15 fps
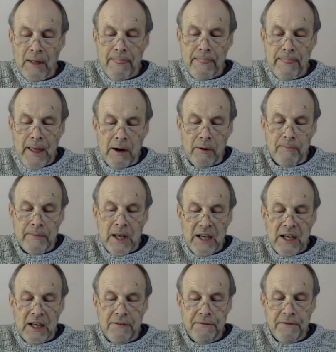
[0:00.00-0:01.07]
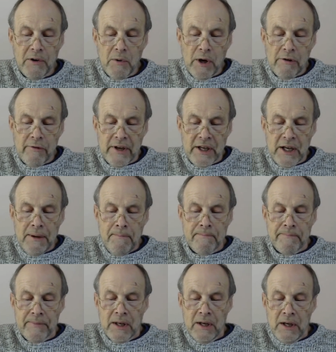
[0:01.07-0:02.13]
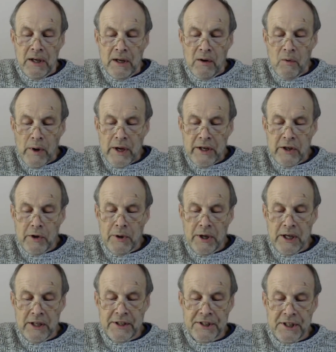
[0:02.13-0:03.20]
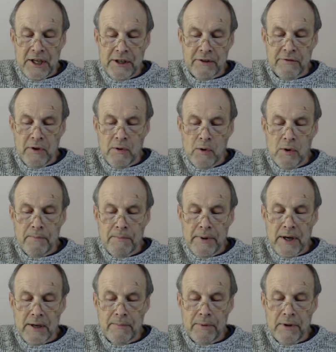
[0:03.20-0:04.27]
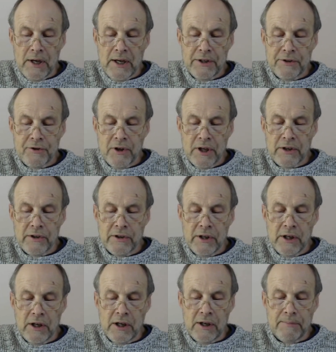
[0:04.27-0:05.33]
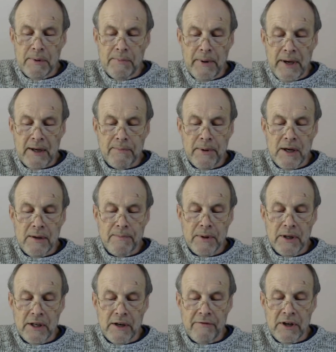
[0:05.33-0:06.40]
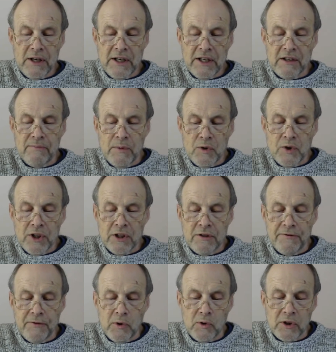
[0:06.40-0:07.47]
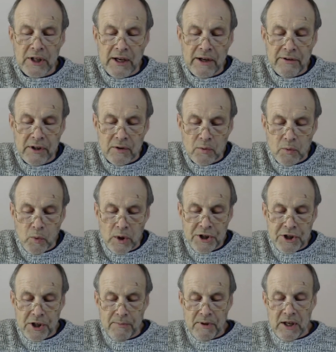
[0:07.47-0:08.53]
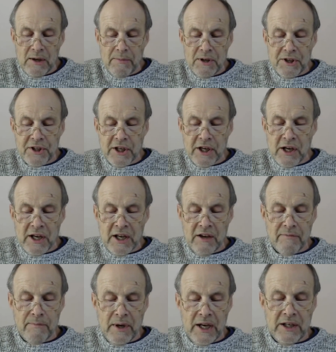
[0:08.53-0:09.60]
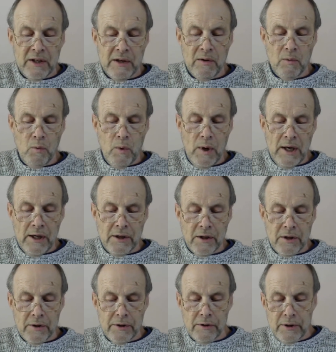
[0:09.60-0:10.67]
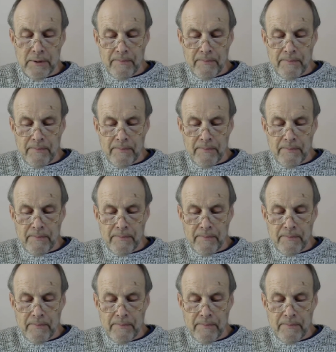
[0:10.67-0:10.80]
Now, if you are ready, when you hear the sound of the horn, pipe, lyre, trigon, harp, bagpipe, and every kind of music, to fall down and worship the image that I have made, well and good.